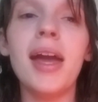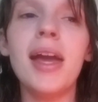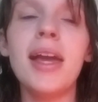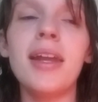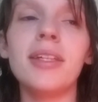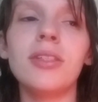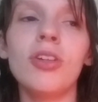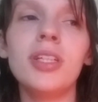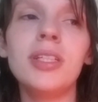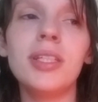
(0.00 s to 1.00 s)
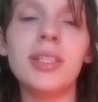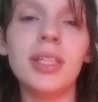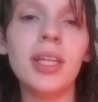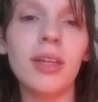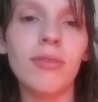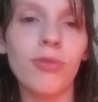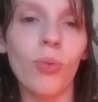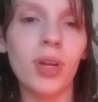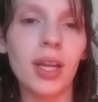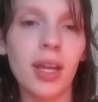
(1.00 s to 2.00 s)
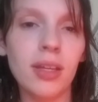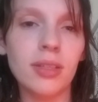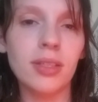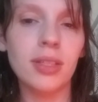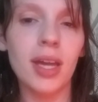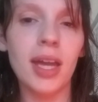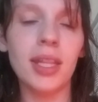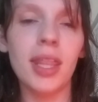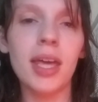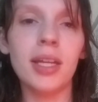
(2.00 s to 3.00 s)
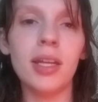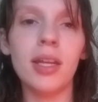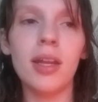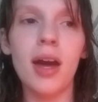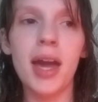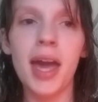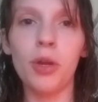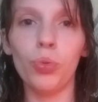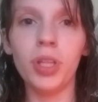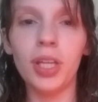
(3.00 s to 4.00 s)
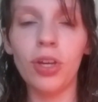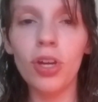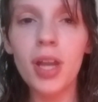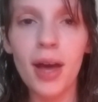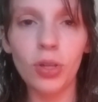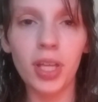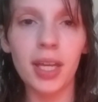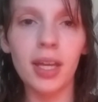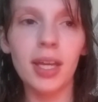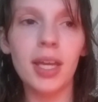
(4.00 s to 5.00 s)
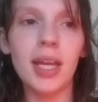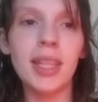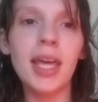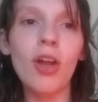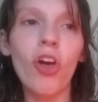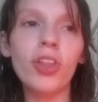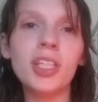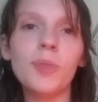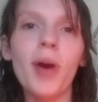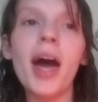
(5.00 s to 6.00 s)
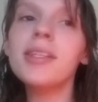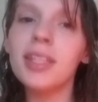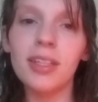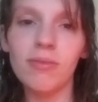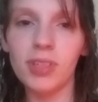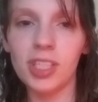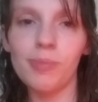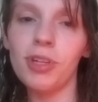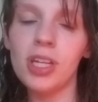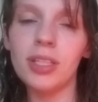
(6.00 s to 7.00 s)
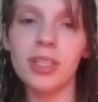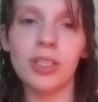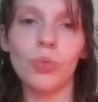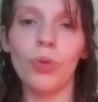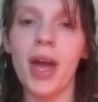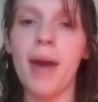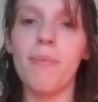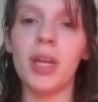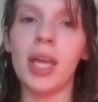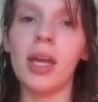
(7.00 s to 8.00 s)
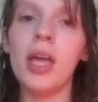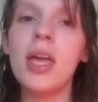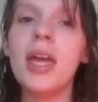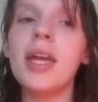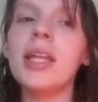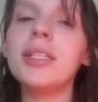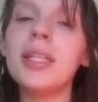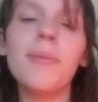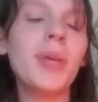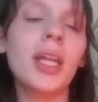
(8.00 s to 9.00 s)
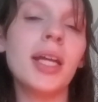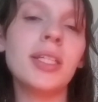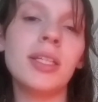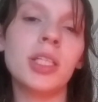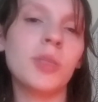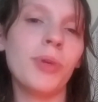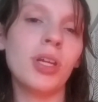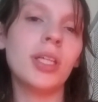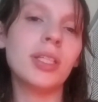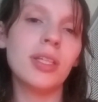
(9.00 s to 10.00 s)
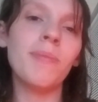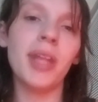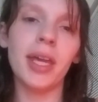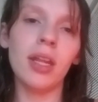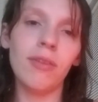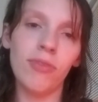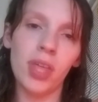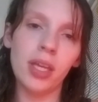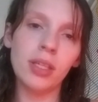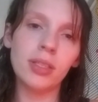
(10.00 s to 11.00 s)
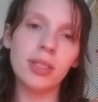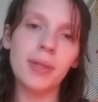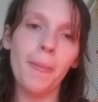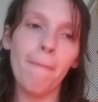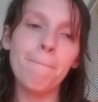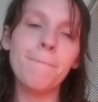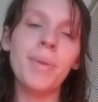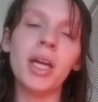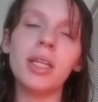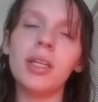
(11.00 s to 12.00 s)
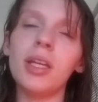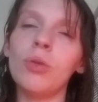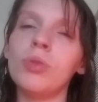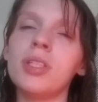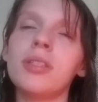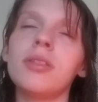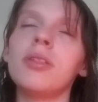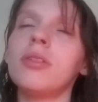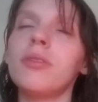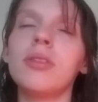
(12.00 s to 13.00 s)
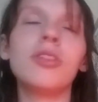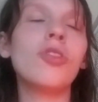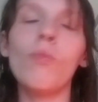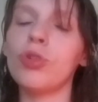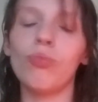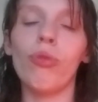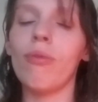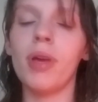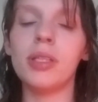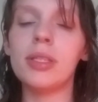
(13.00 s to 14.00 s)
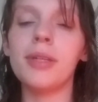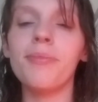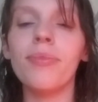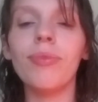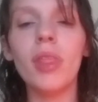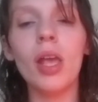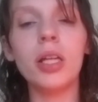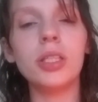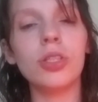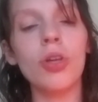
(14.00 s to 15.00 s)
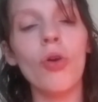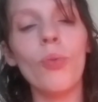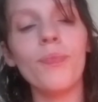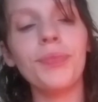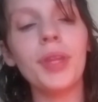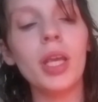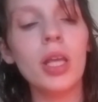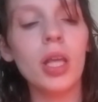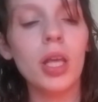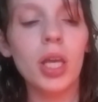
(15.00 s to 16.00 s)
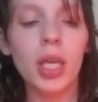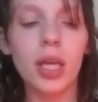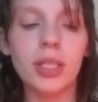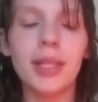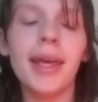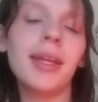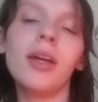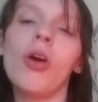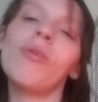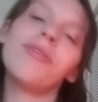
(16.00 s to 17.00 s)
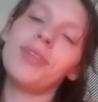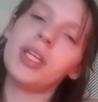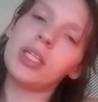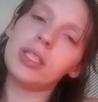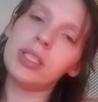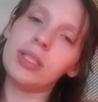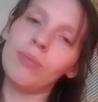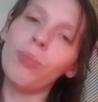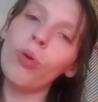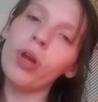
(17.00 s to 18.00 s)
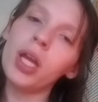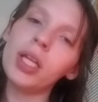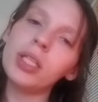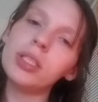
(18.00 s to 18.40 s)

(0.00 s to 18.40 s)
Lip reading: And I started to see it for what it is. And then I had a really good outlook. And then all these positive experiences were happening. And it didn't mean I didn't experience some negative things, but it was so much more amazing. So, yes, letting go of things is important.